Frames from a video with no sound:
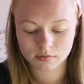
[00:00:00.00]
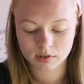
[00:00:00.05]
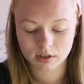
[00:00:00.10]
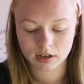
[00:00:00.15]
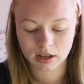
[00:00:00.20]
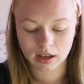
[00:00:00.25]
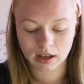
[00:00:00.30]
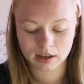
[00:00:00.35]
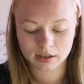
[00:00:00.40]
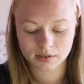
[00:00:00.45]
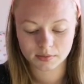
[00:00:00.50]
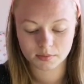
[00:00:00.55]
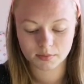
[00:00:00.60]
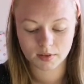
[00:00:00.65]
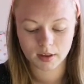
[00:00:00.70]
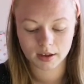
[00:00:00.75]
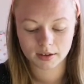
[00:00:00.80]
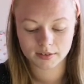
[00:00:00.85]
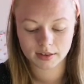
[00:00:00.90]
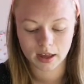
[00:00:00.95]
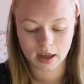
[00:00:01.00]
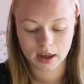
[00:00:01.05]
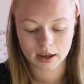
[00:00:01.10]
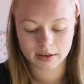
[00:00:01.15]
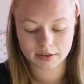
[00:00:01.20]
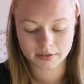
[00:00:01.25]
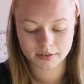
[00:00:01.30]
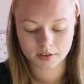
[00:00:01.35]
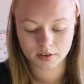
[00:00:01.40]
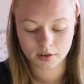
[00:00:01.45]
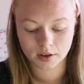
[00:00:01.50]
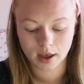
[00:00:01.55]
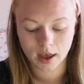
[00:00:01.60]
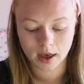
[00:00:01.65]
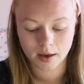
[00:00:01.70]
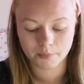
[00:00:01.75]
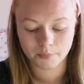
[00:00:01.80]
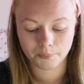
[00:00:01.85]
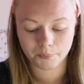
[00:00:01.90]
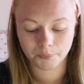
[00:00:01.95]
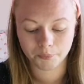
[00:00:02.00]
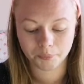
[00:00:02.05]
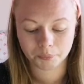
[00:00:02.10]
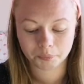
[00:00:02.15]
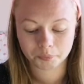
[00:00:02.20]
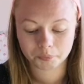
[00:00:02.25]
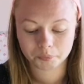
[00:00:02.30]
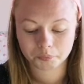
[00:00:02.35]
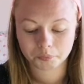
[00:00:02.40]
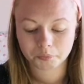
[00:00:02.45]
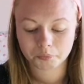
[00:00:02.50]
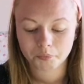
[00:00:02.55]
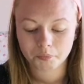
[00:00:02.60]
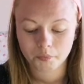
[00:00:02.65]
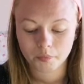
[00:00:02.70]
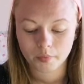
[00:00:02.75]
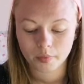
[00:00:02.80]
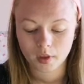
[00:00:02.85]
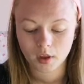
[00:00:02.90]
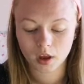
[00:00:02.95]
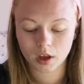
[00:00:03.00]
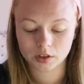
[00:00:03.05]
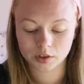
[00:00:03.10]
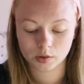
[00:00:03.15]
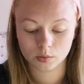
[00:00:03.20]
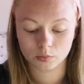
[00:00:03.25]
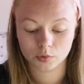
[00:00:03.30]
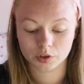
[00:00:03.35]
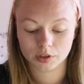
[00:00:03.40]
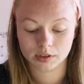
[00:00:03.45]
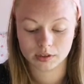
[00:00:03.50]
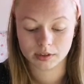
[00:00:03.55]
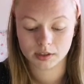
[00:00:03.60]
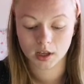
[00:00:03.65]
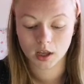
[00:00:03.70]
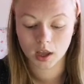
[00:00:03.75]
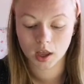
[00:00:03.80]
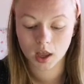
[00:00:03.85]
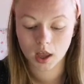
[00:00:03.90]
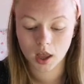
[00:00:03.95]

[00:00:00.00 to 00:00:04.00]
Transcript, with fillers: the next like set is um assumptions.